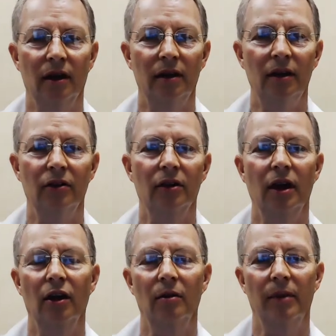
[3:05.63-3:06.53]
either
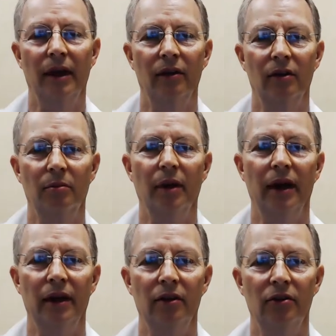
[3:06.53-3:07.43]
care about or buy
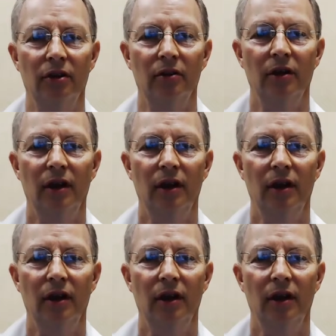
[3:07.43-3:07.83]
into.